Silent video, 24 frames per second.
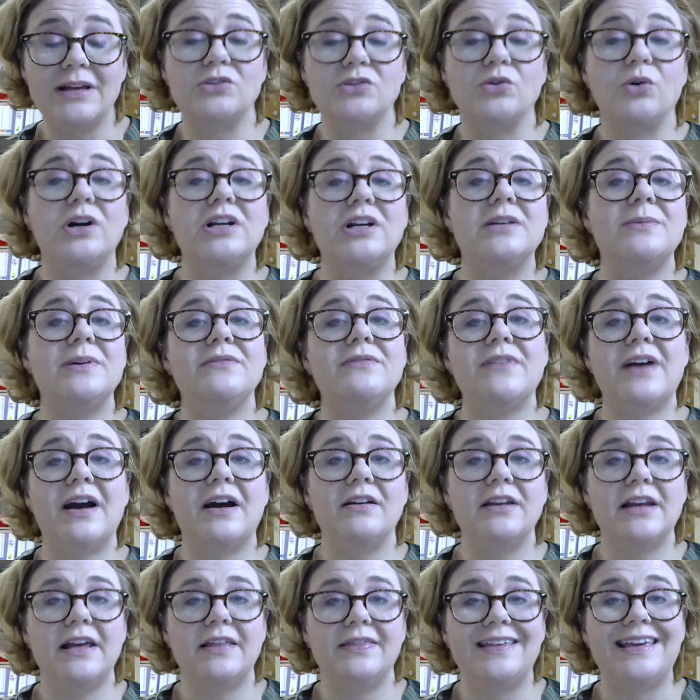is going to be
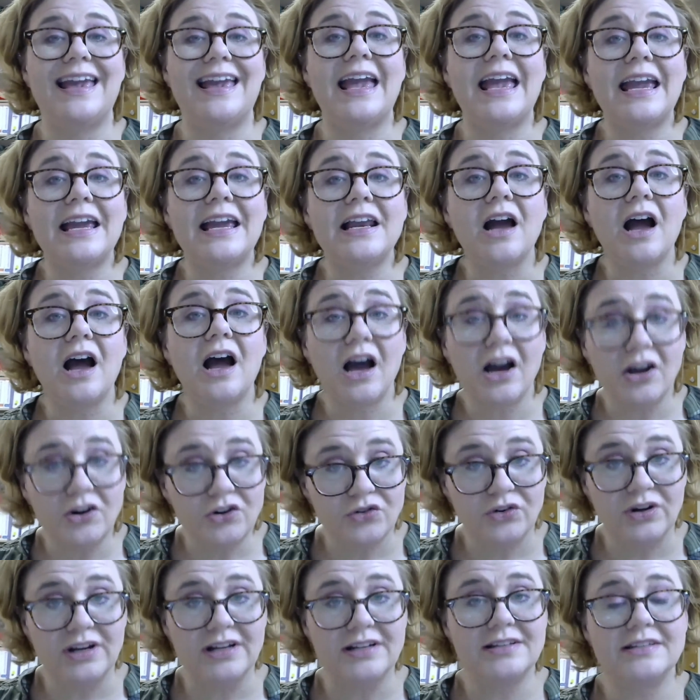found in the
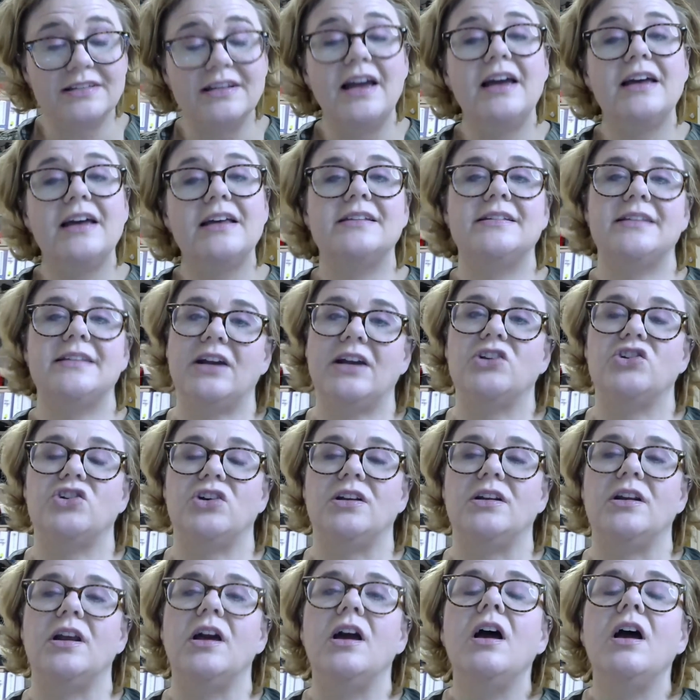800s
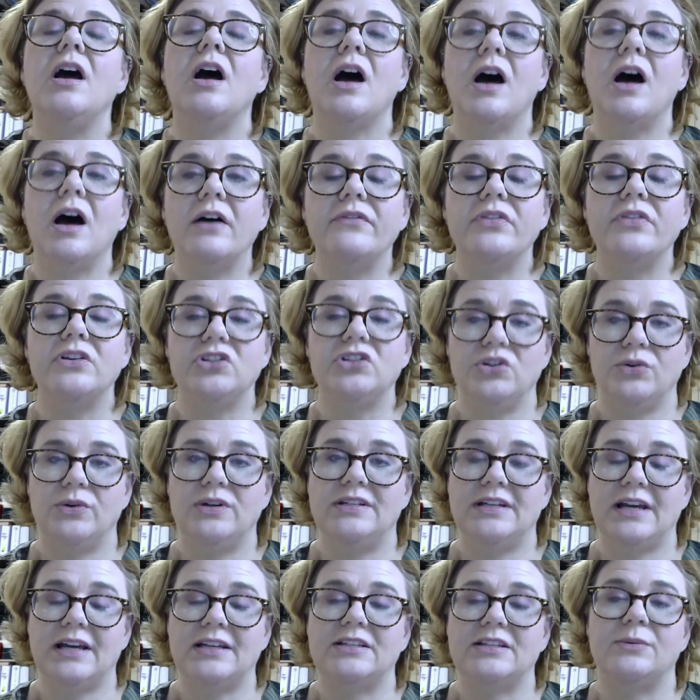section of the
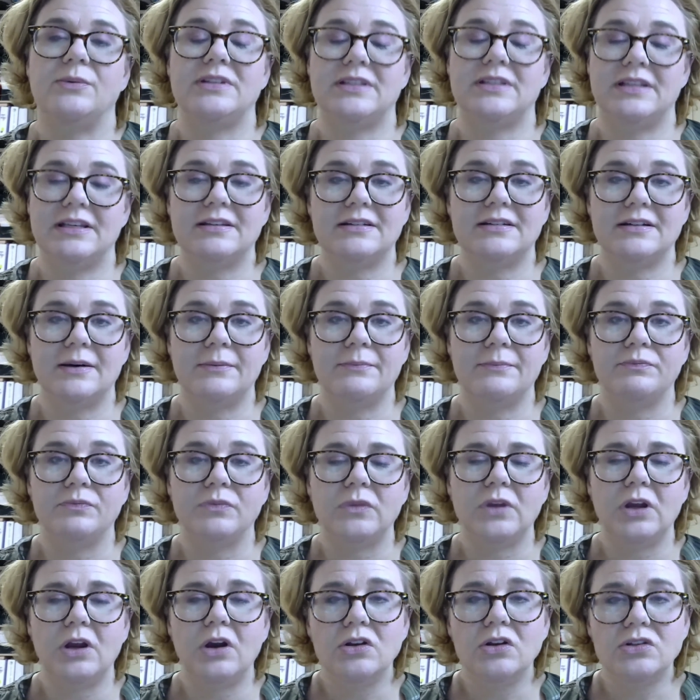Dewey Decimal System.
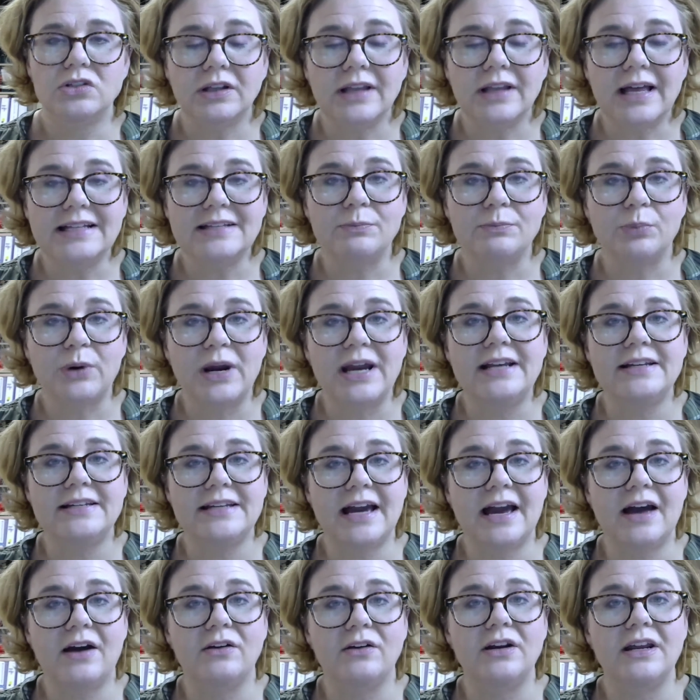So let's break
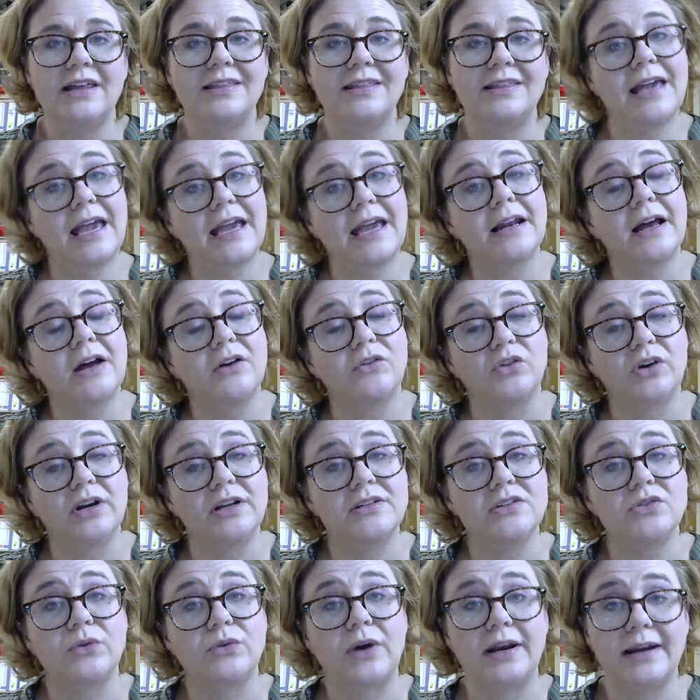down the
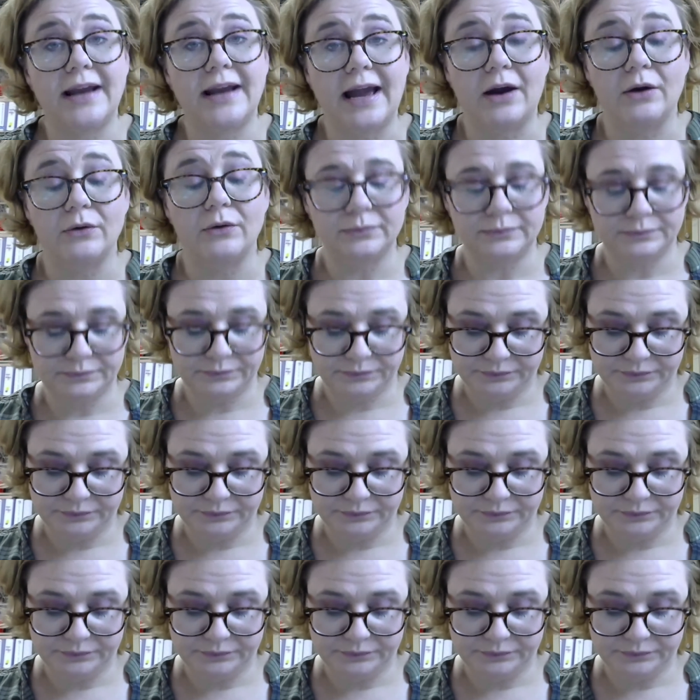800s right now.